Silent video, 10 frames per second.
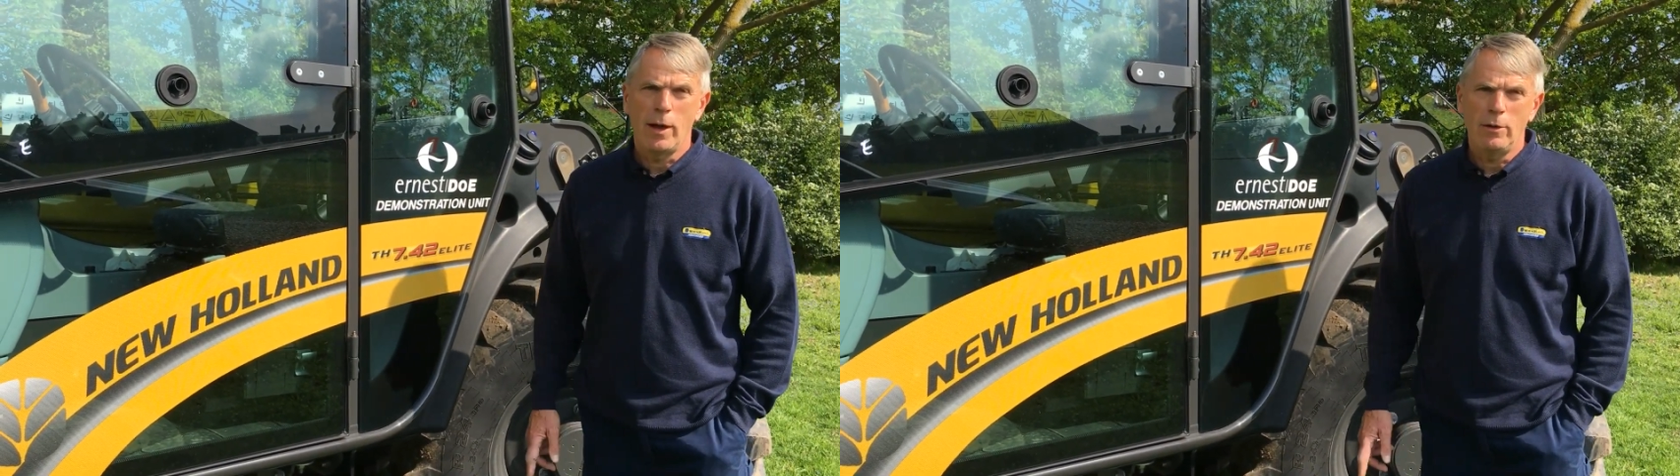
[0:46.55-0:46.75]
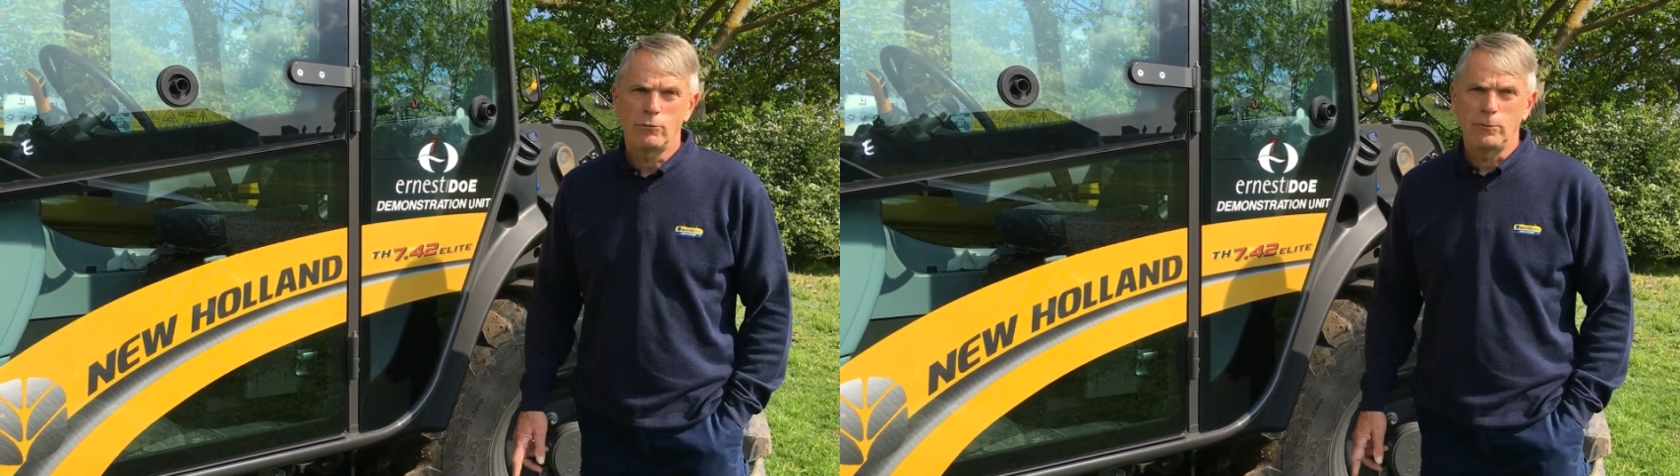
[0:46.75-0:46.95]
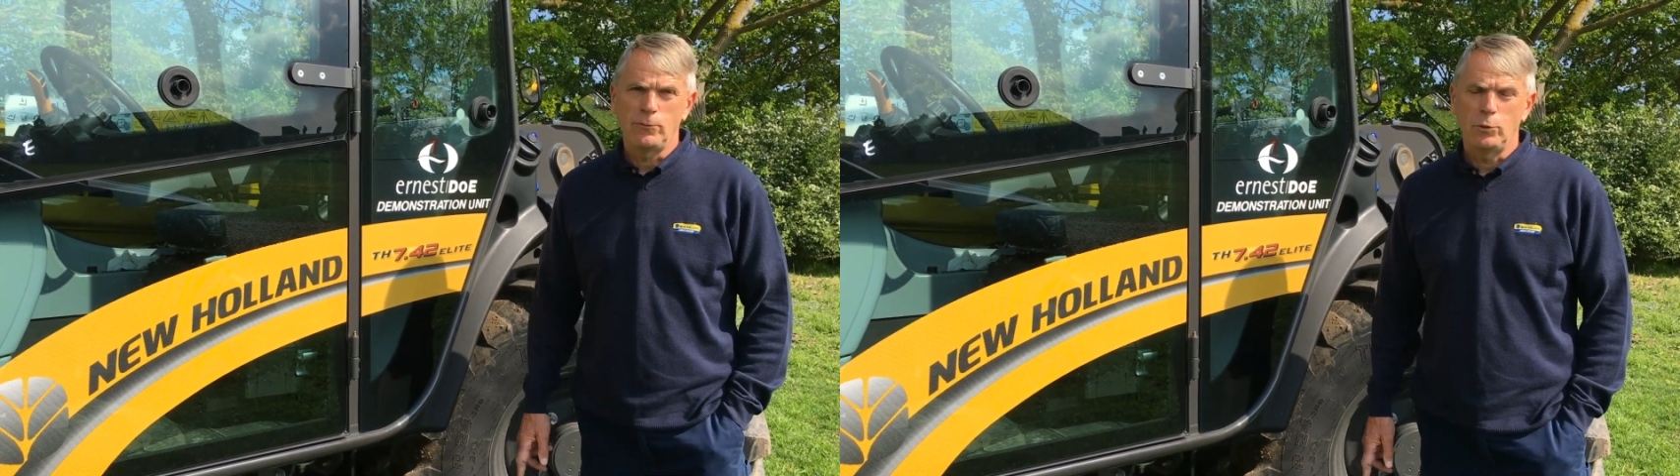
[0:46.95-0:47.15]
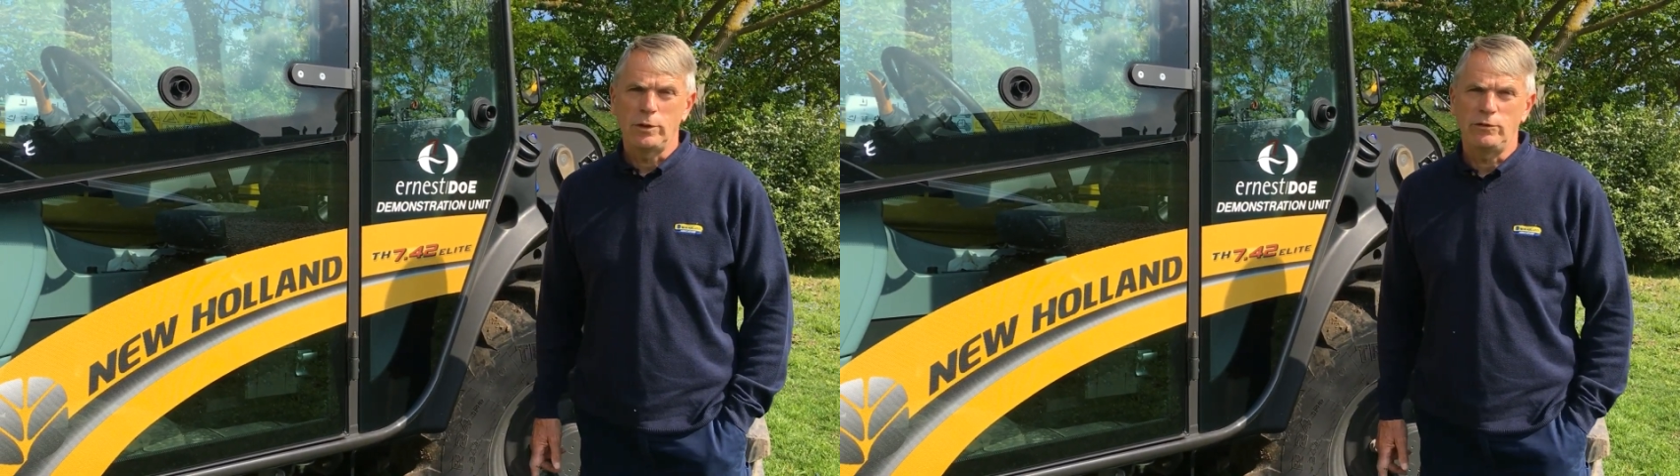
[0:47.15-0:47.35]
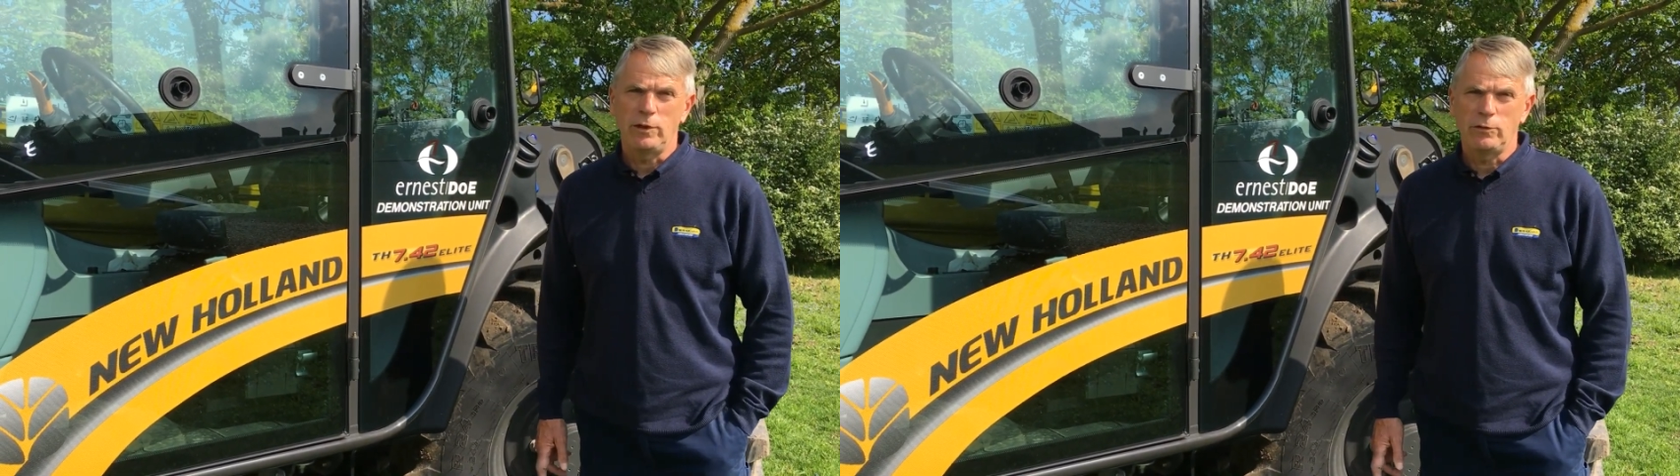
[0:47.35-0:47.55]

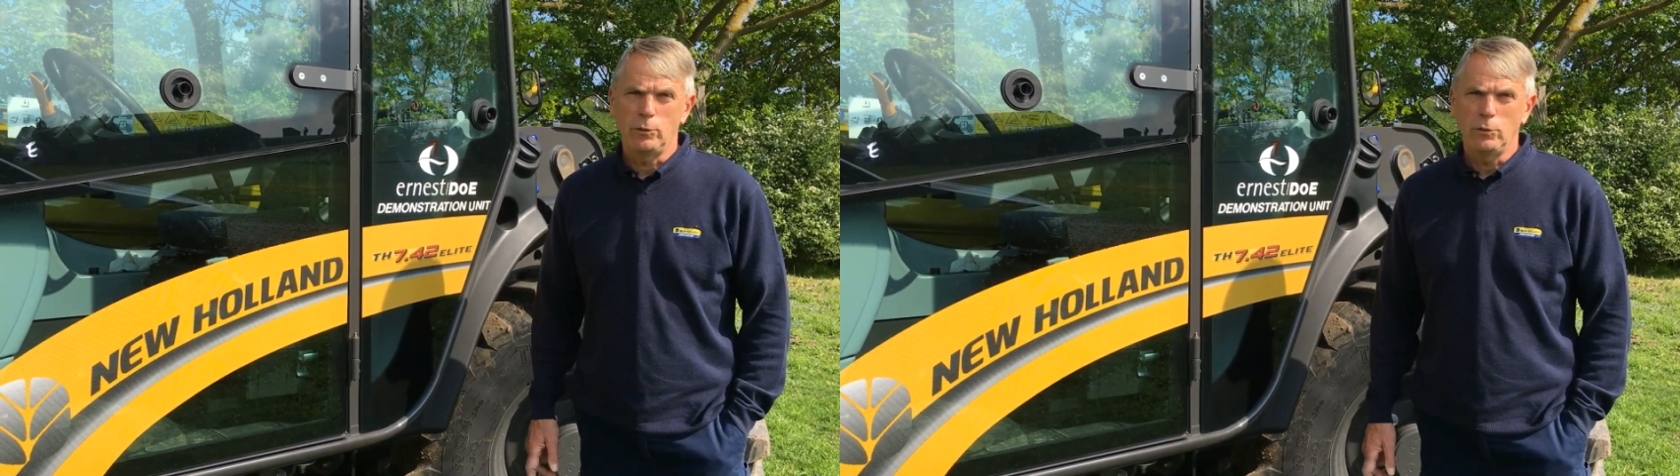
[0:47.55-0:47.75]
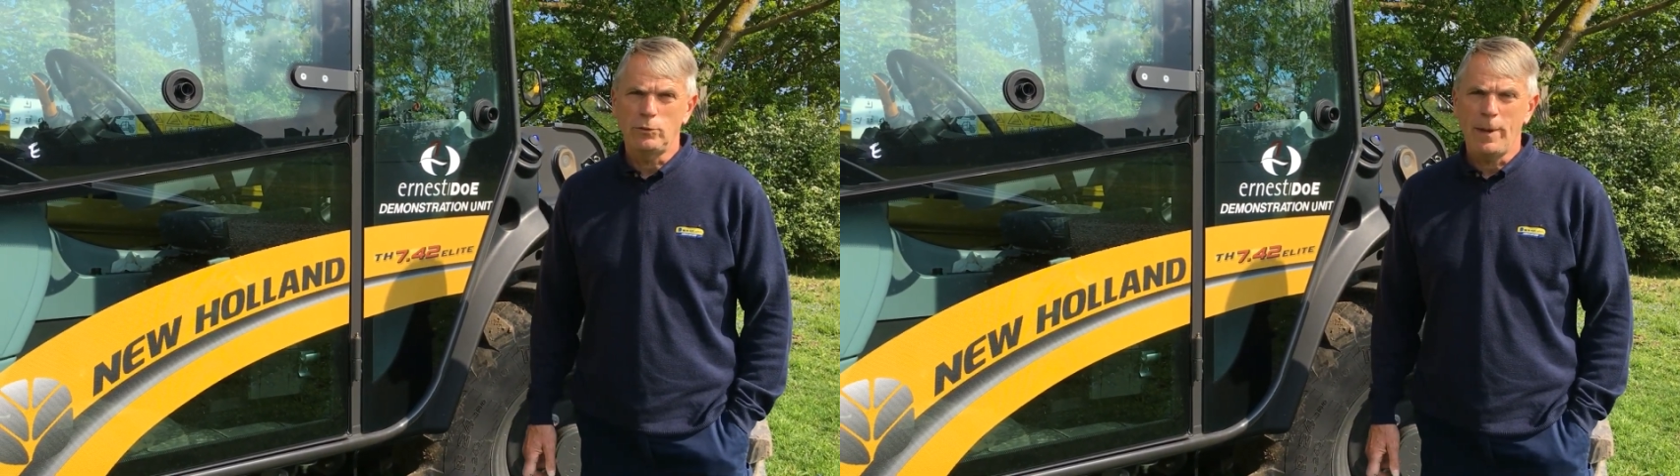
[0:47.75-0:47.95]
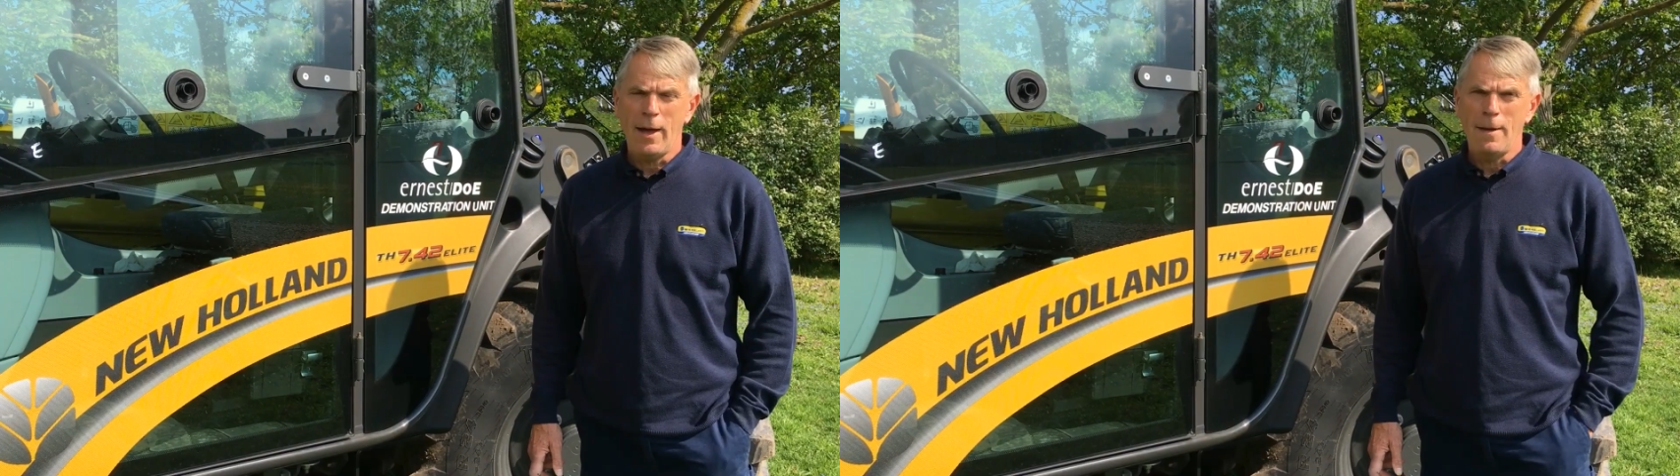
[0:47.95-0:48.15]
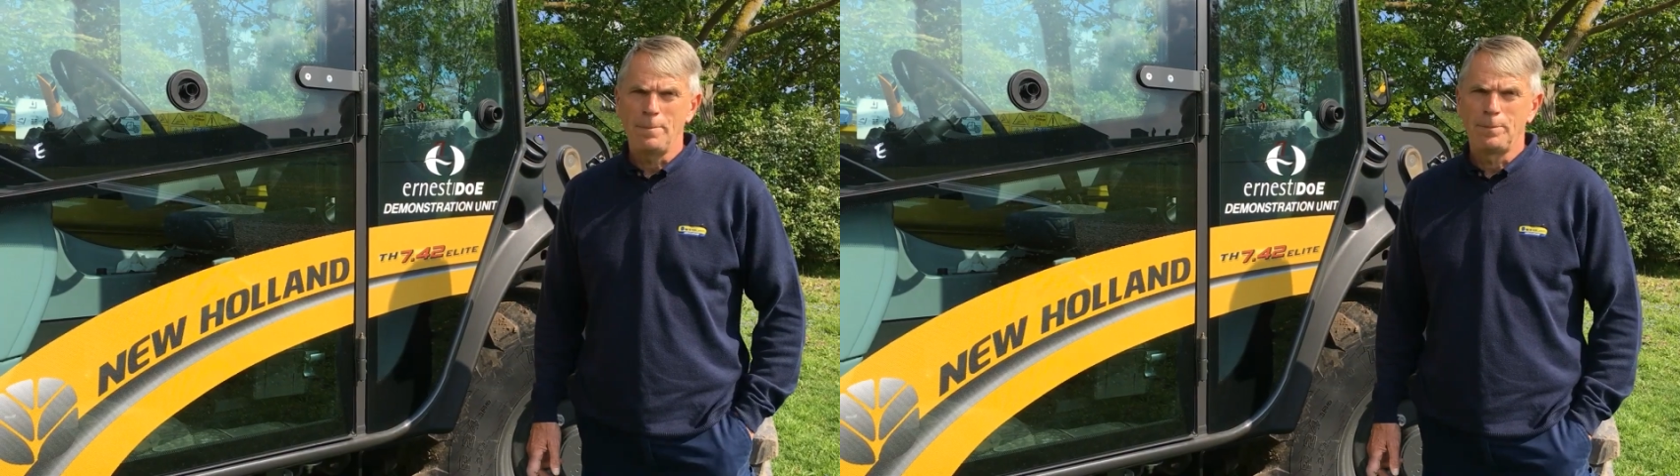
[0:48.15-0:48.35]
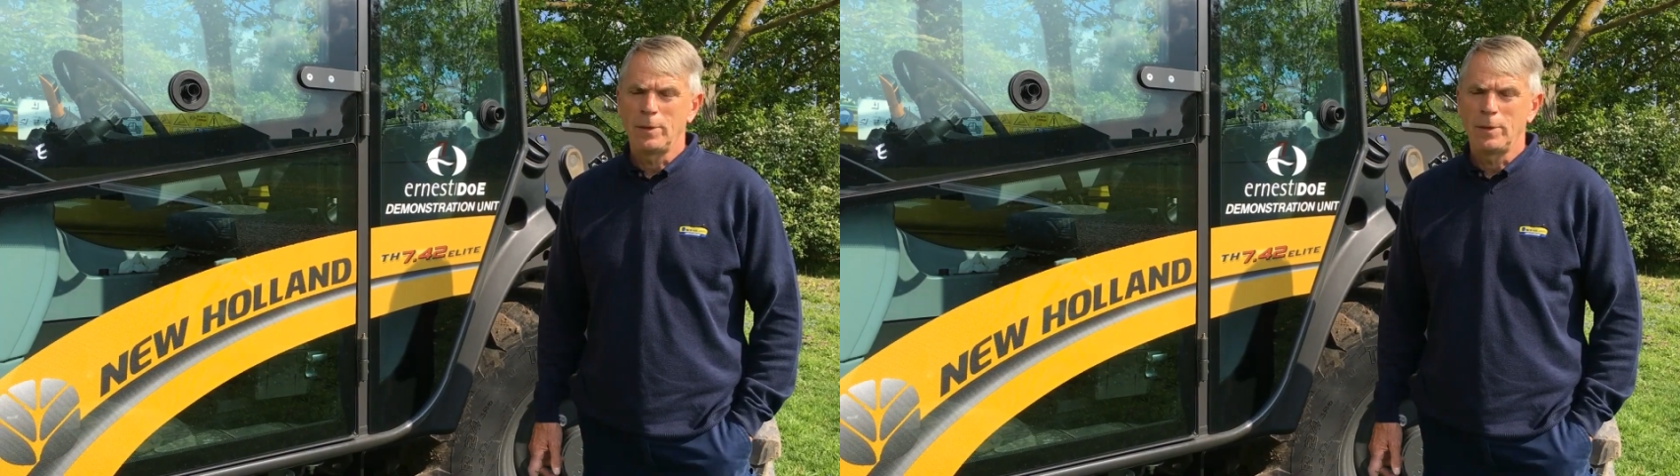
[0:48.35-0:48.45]
146 horsepower.